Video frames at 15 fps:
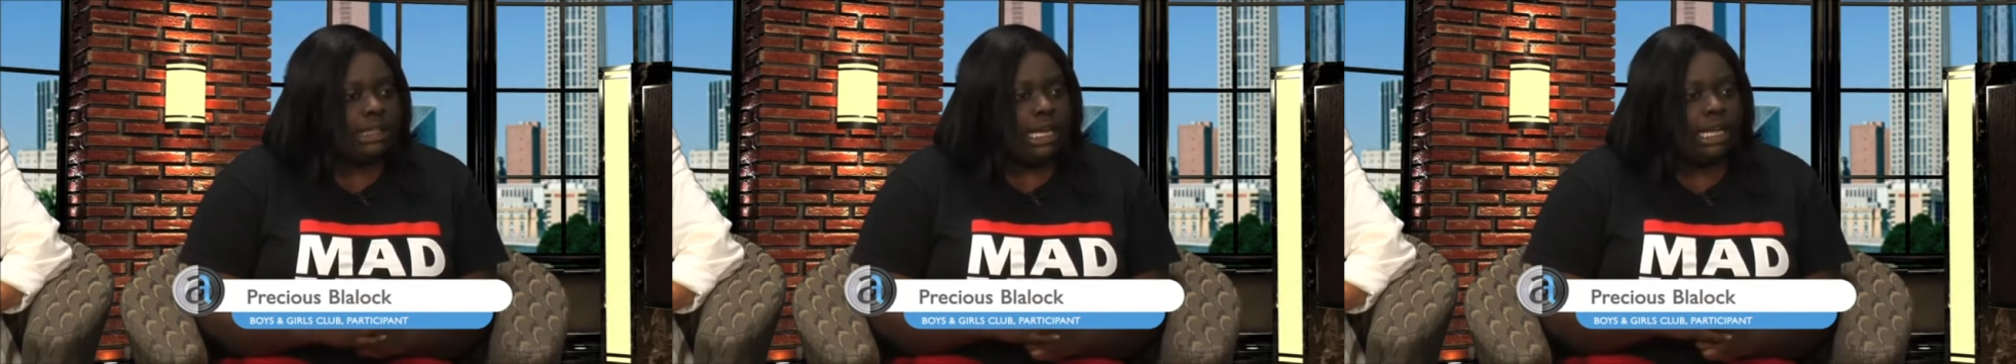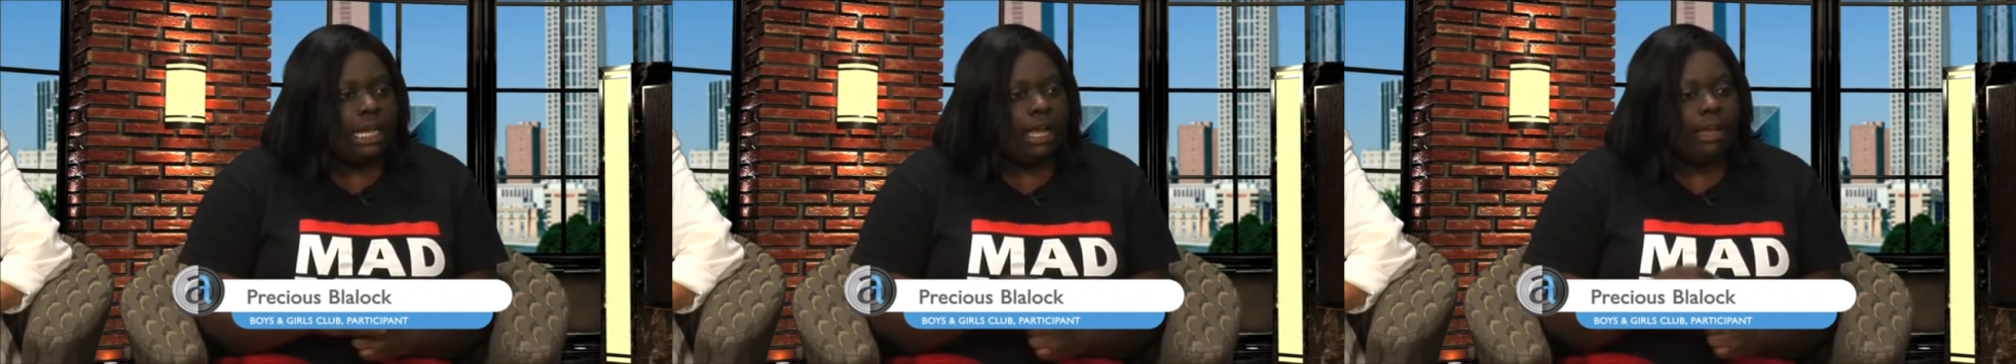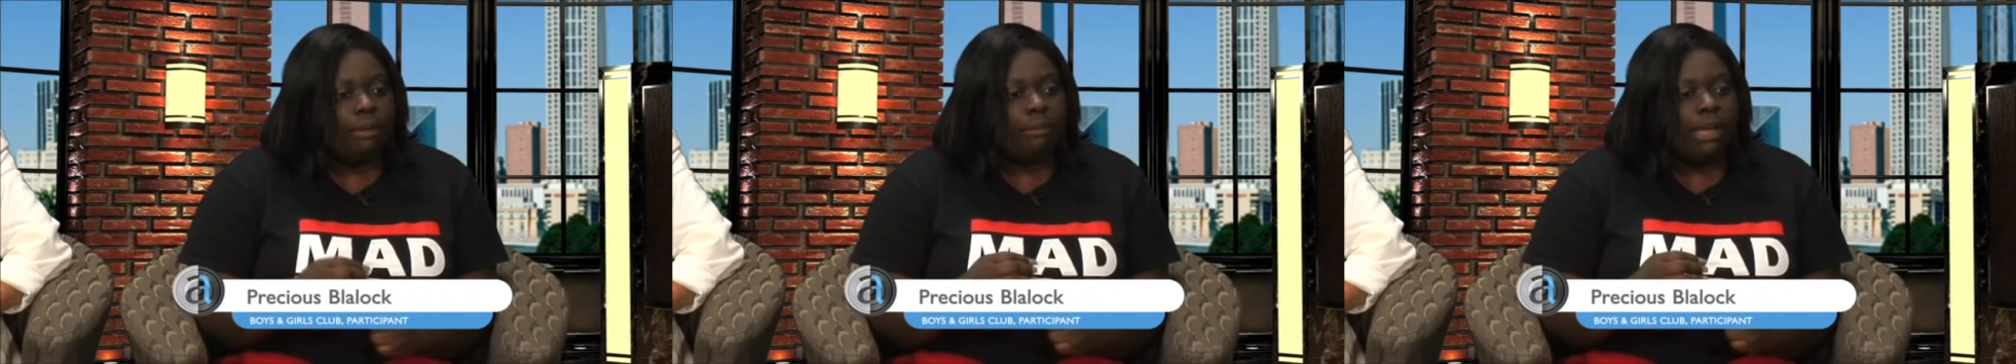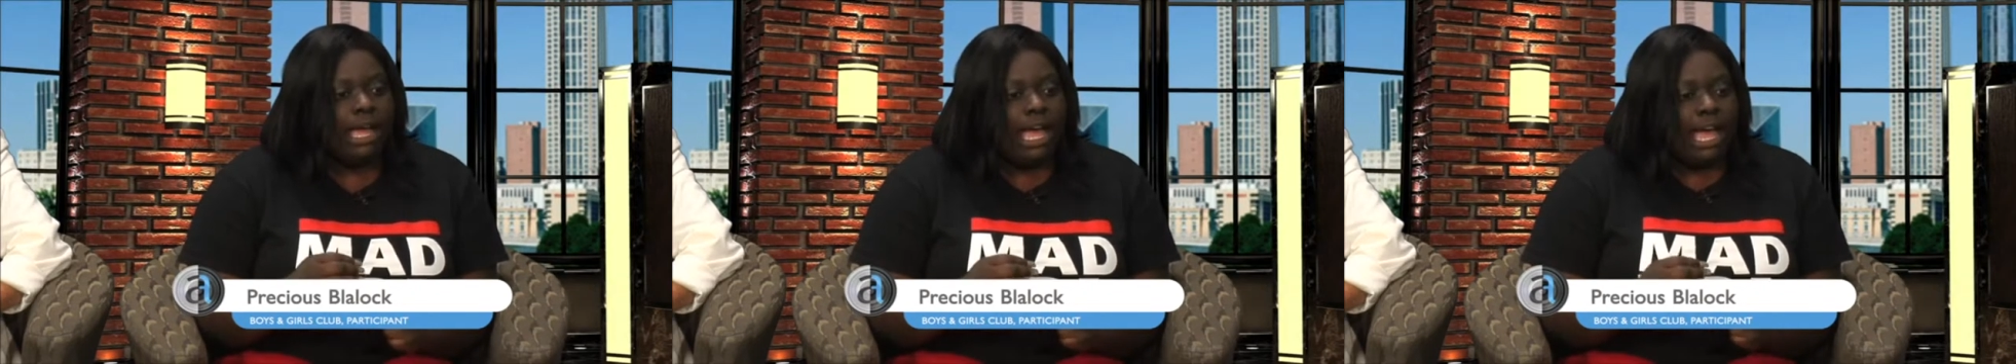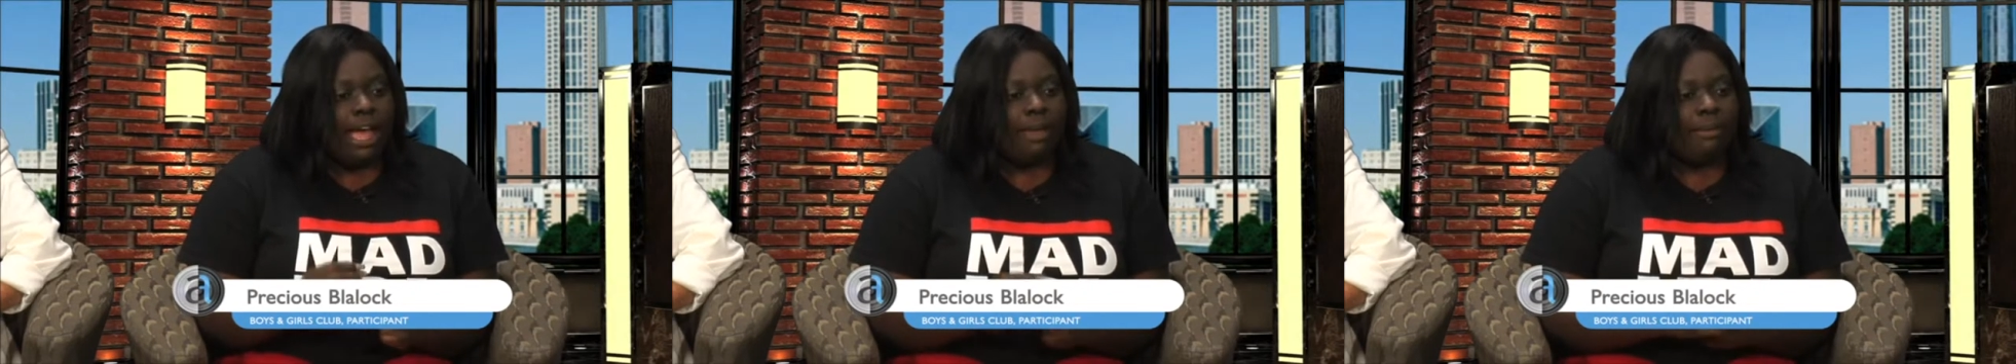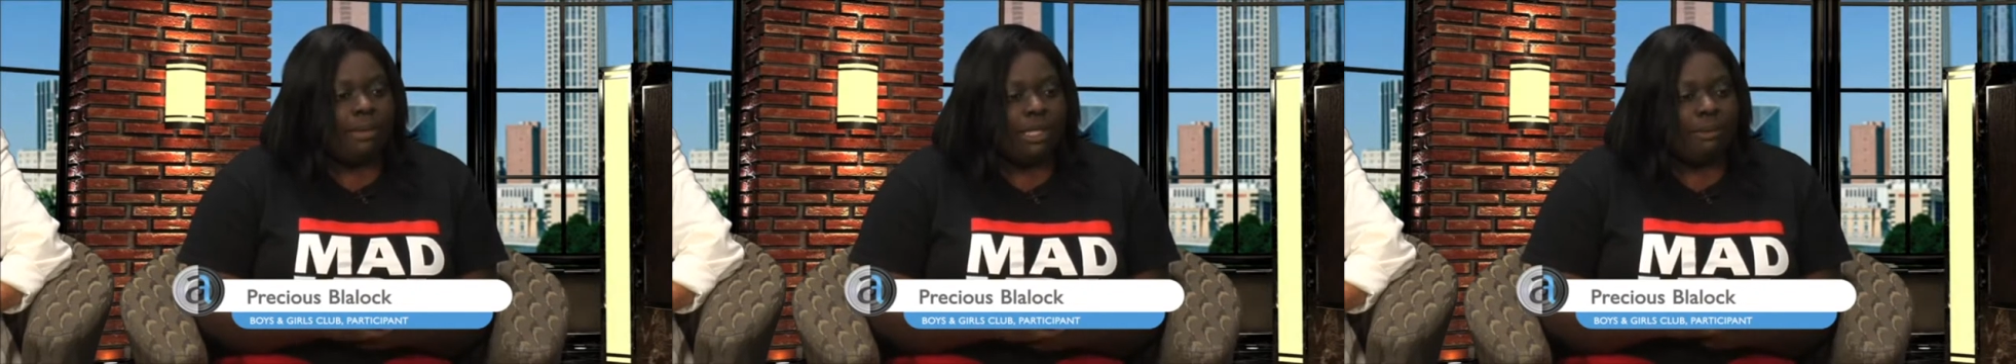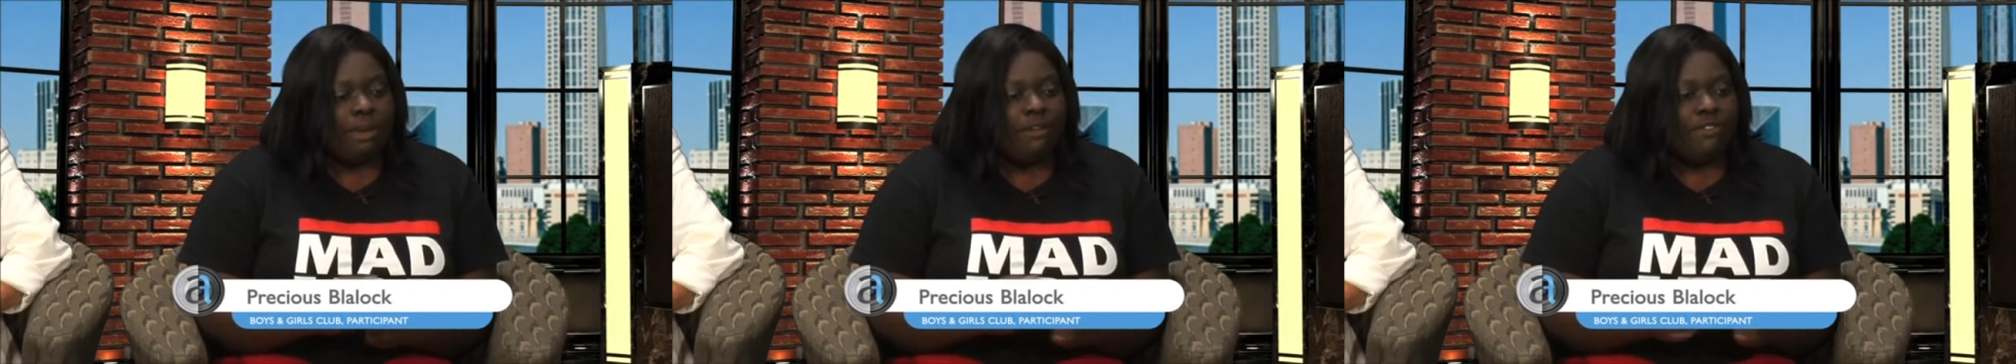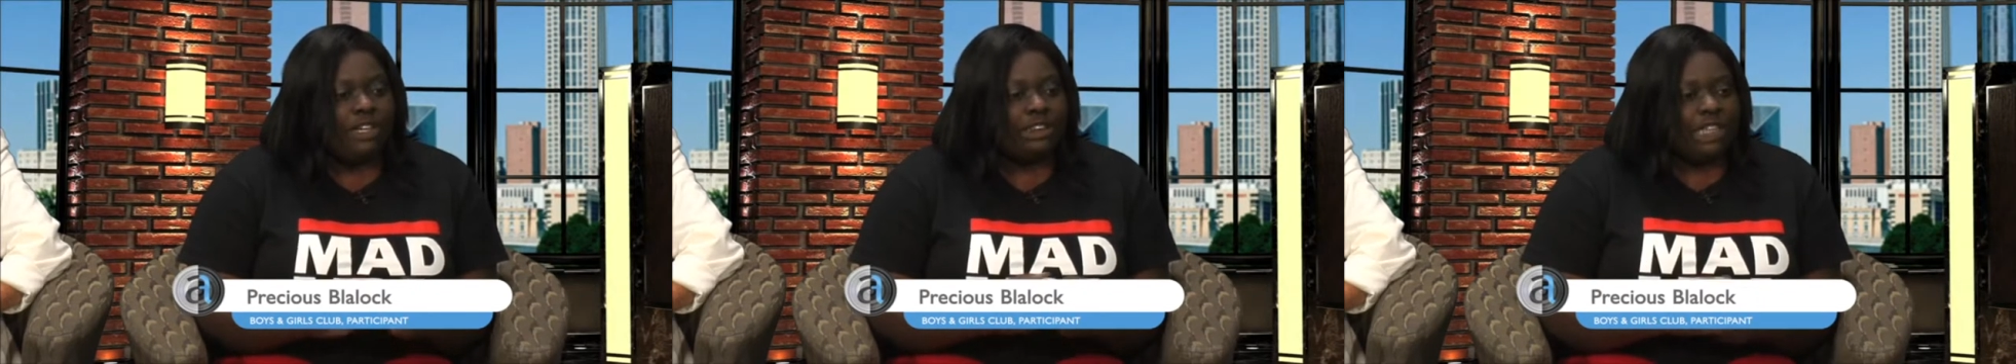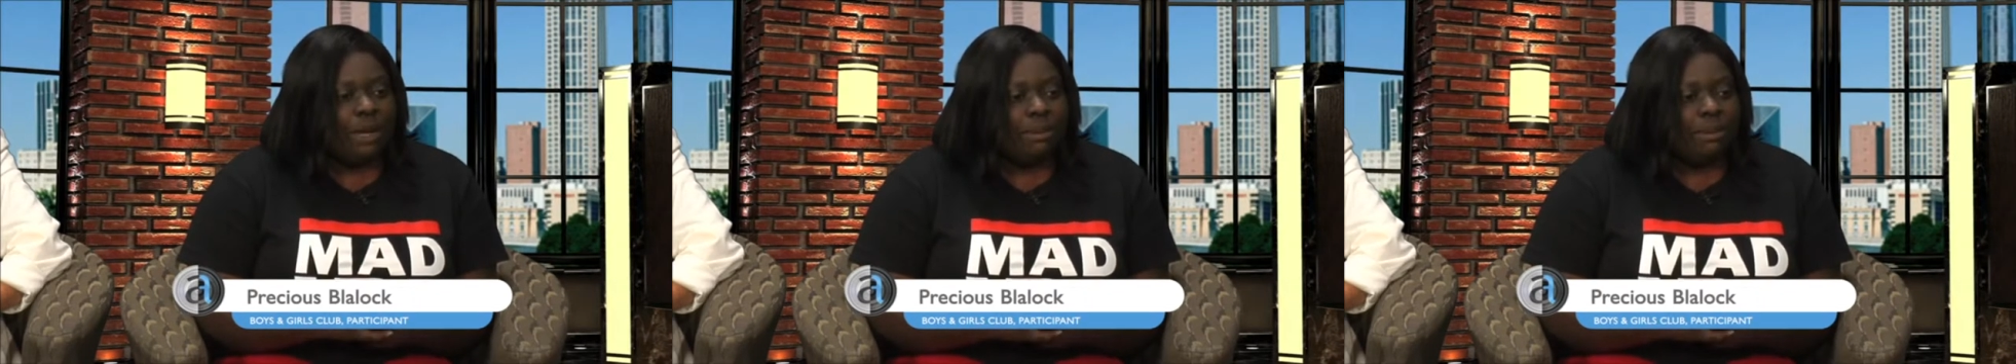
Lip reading: Like, I believe my first